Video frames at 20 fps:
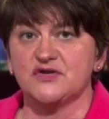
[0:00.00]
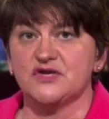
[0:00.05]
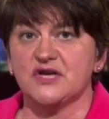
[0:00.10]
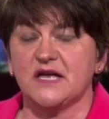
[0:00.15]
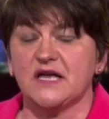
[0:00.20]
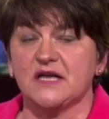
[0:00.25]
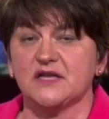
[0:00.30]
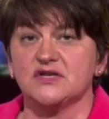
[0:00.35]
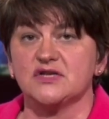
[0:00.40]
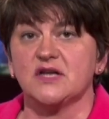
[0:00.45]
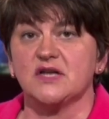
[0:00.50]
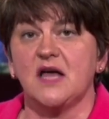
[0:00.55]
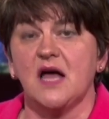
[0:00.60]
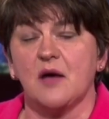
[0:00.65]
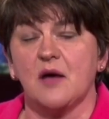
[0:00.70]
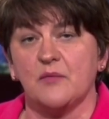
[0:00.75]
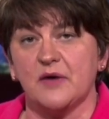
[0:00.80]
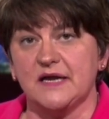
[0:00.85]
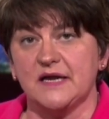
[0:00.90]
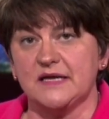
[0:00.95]
changed,
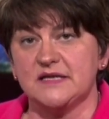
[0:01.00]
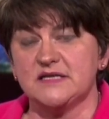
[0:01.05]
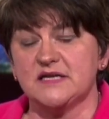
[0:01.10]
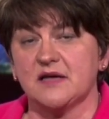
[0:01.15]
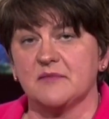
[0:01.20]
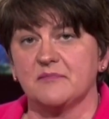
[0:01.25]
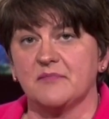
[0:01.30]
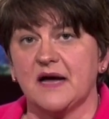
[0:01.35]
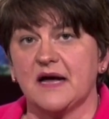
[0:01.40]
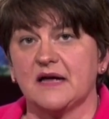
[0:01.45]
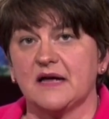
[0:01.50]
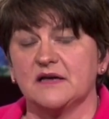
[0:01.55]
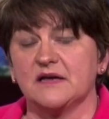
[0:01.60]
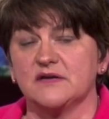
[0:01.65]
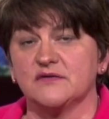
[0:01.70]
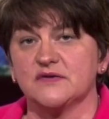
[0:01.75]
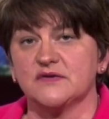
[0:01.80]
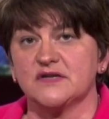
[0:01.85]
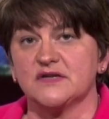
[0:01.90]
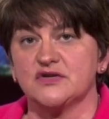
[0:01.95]
and we need to get back
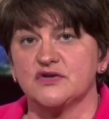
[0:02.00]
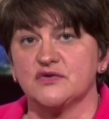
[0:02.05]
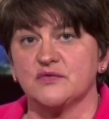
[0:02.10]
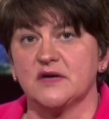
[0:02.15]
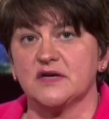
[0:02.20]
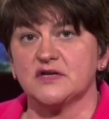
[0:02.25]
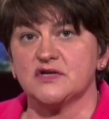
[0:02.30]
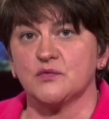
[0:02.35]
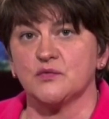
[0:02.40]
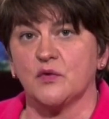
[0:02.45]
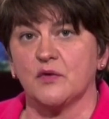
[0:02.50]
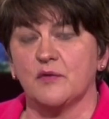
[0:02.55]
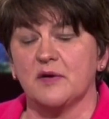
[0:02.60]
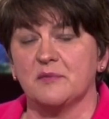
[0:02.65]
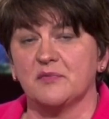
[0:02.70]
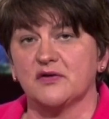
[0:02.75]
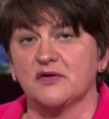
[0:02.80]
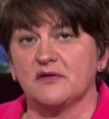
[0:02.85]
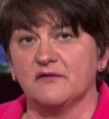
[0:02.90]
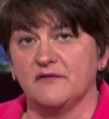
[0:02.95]
into a situation where we
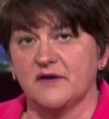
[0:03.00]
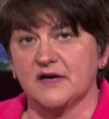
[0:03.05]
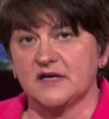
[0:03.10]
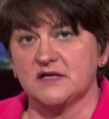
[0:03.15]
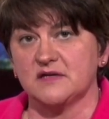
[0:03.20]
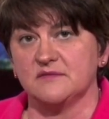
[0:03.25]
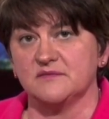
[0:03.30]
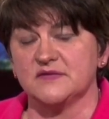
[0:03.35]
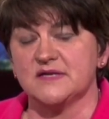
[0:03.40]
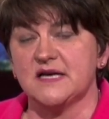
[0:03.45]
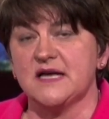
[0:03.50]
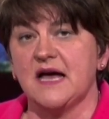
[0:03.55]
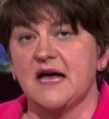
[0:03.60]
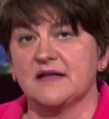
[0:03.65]
put the victims